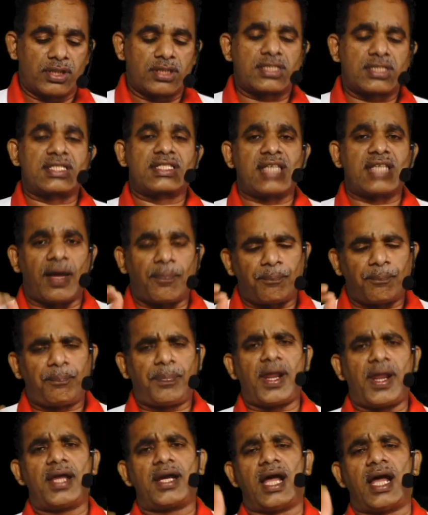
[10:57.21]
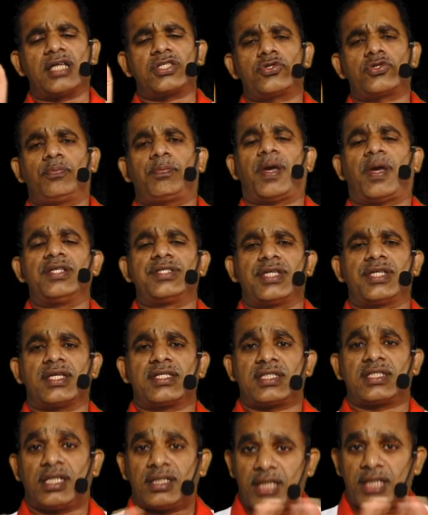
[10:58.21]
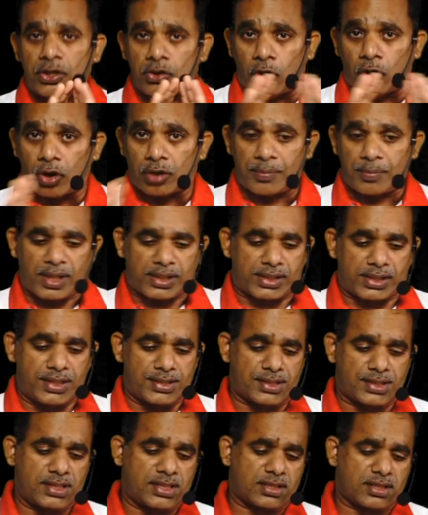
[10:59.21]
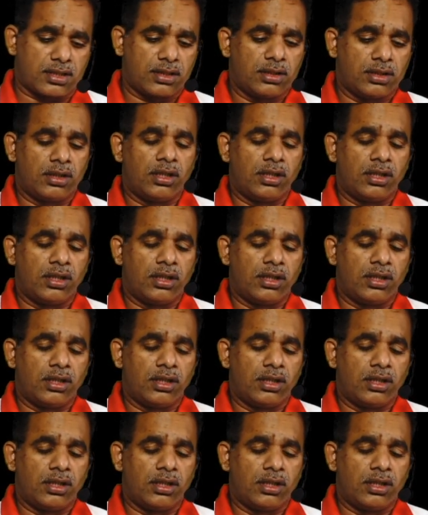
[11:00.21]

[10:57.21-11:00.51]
Supplier has to pay GST in the normal cases.